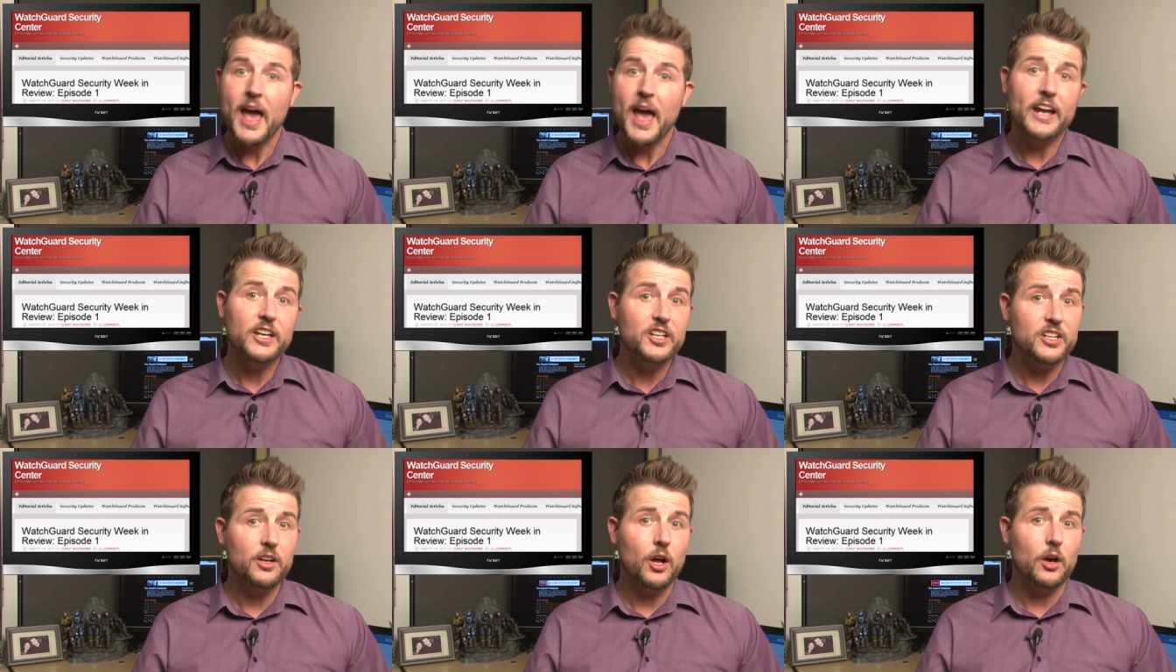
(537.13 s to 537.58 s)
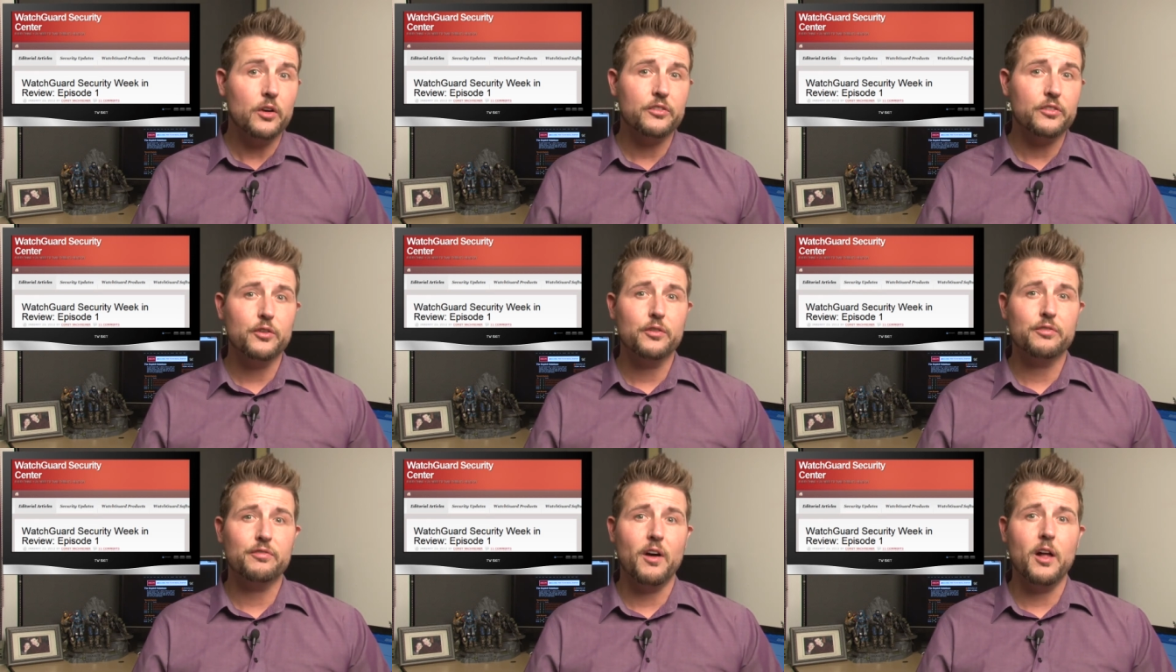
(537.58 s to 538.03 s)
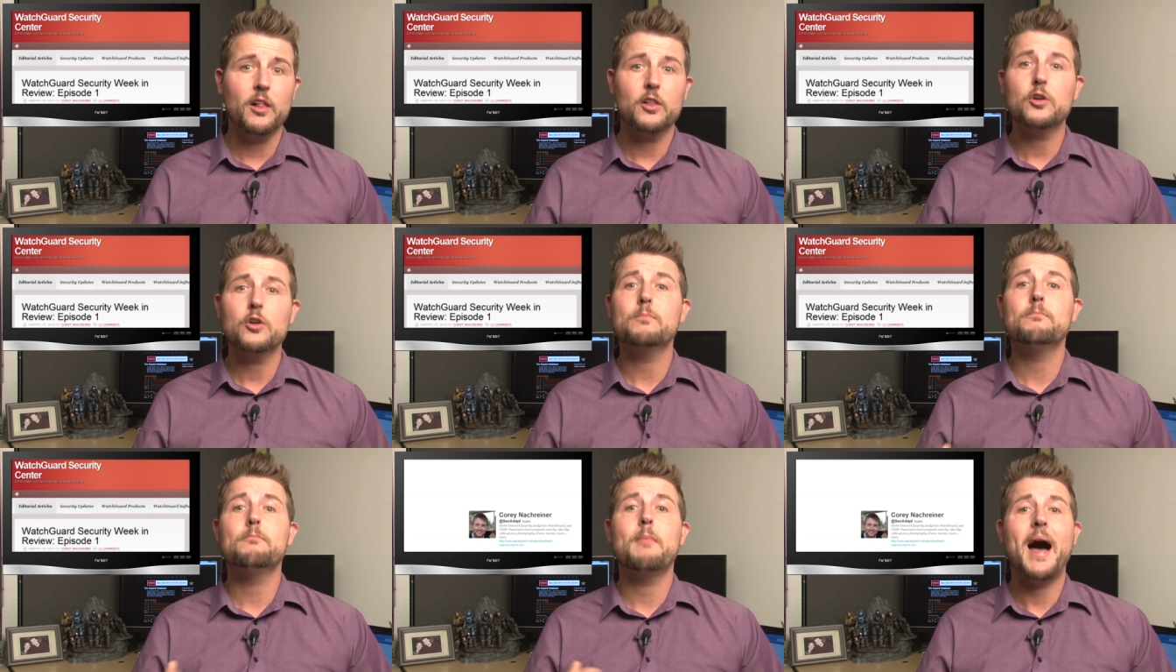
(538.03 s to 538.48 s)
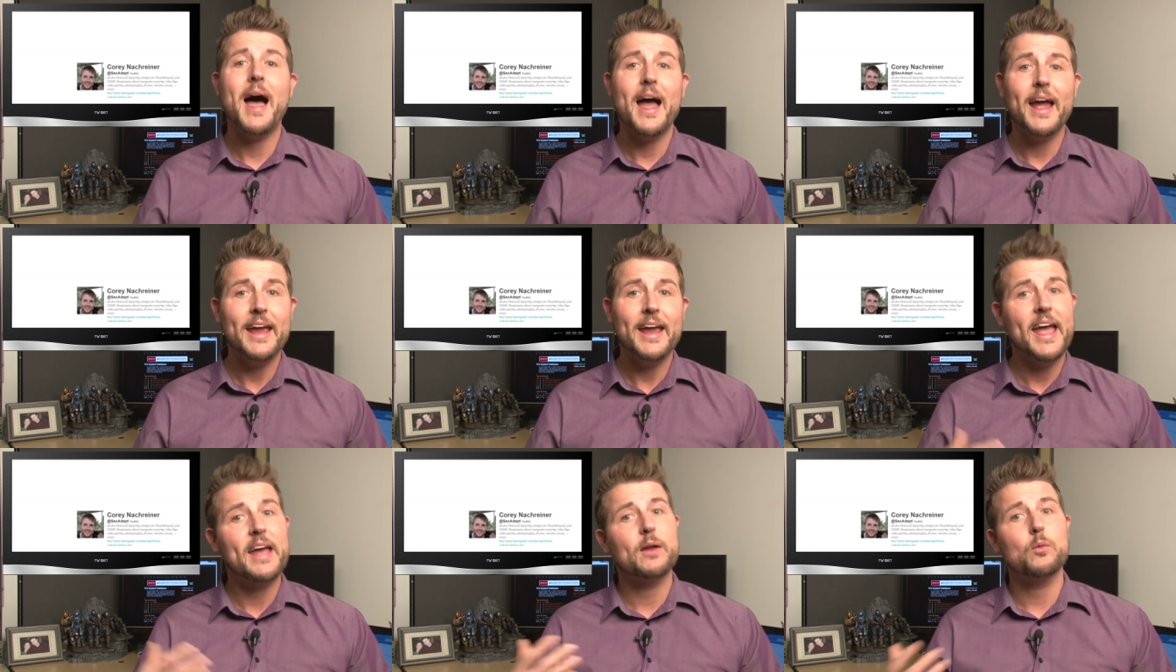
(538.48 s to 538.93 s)
and you can also follow
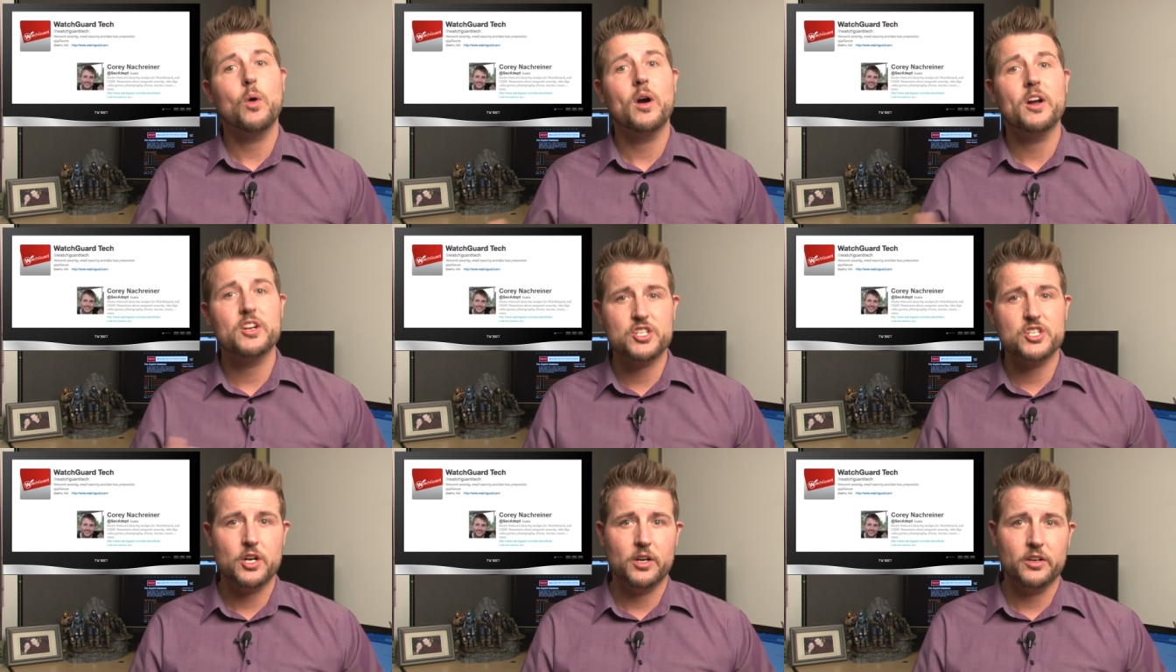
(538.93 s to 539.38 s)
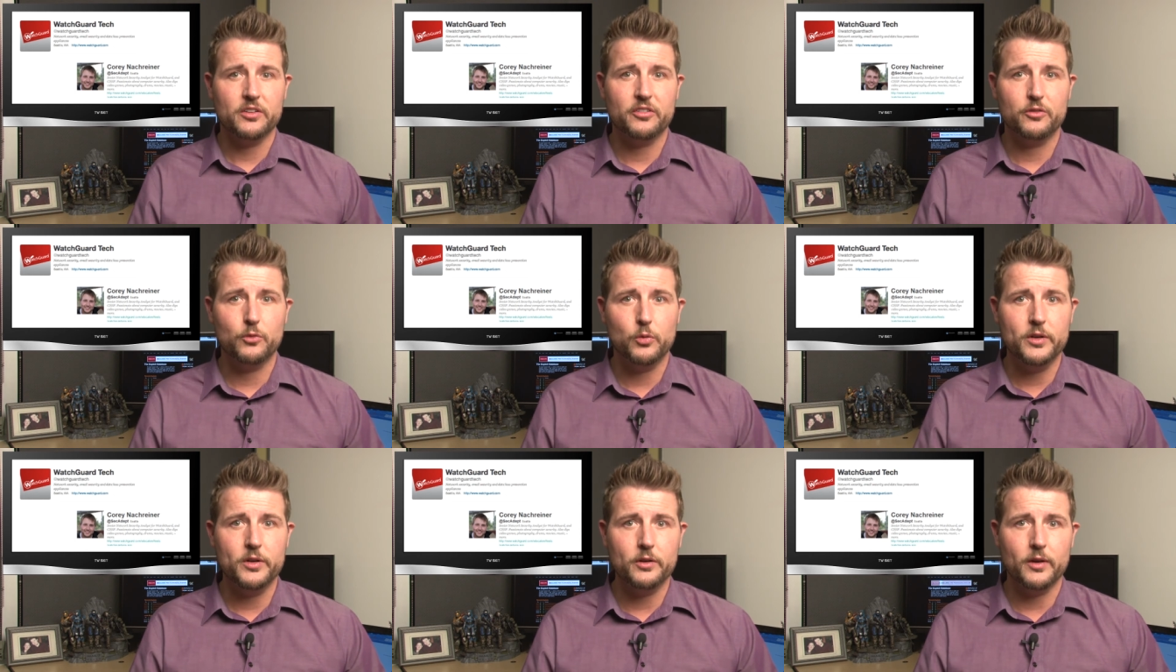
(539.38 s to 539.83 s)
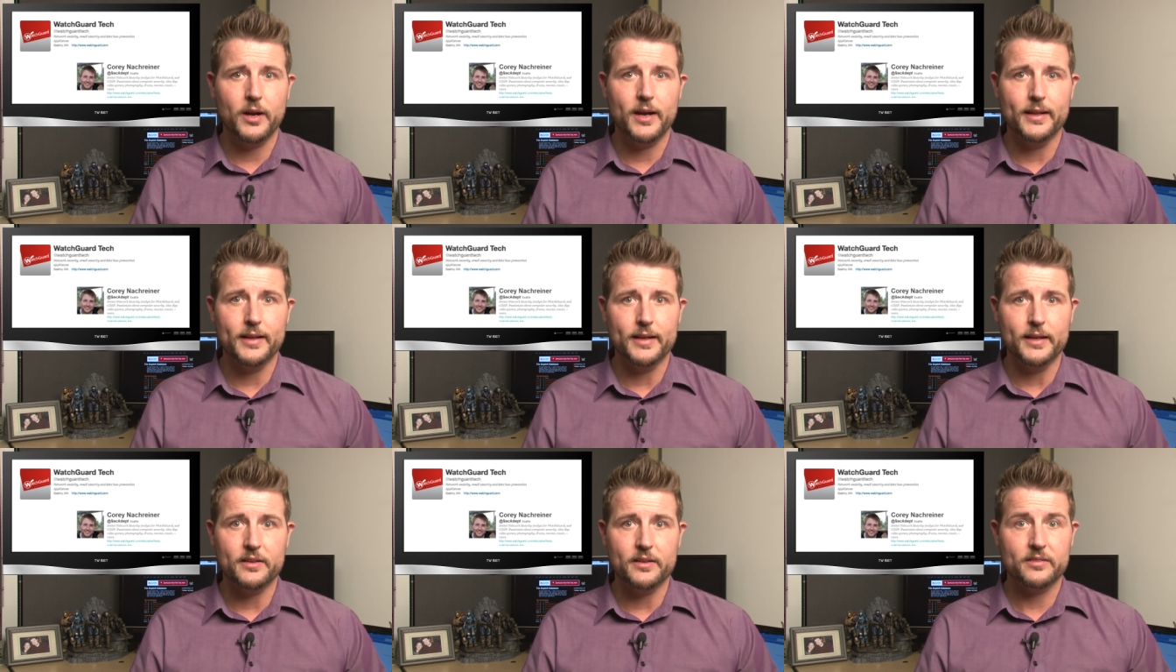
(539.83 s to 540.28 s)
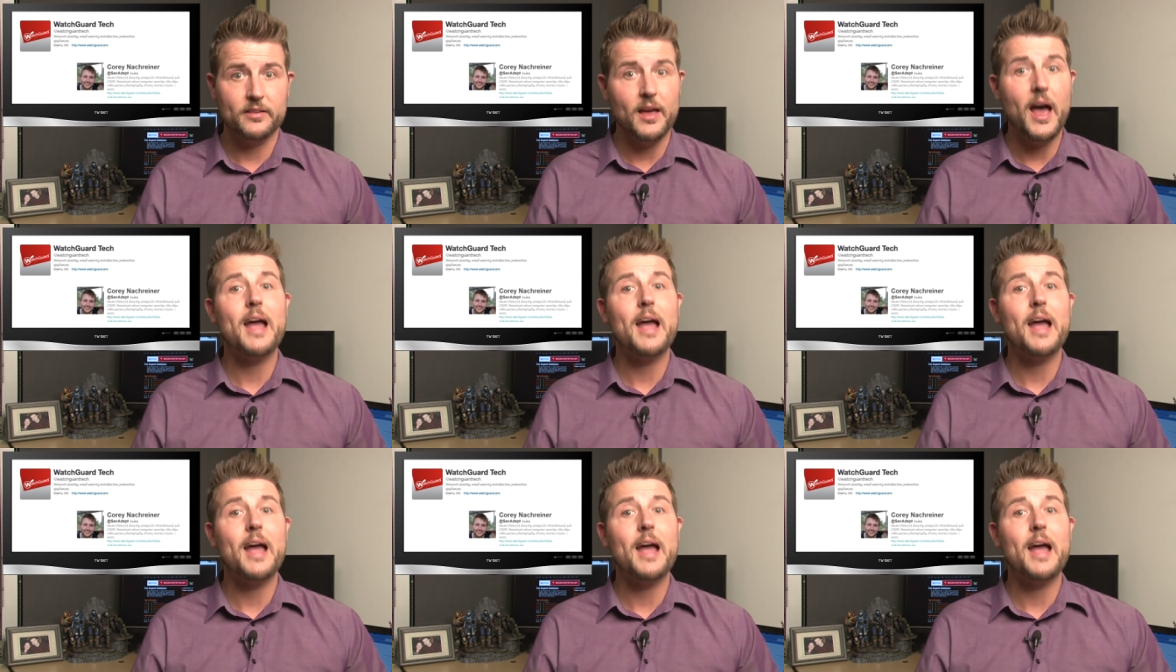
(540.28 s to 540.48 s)
my and WatchGuard's Twitter alias.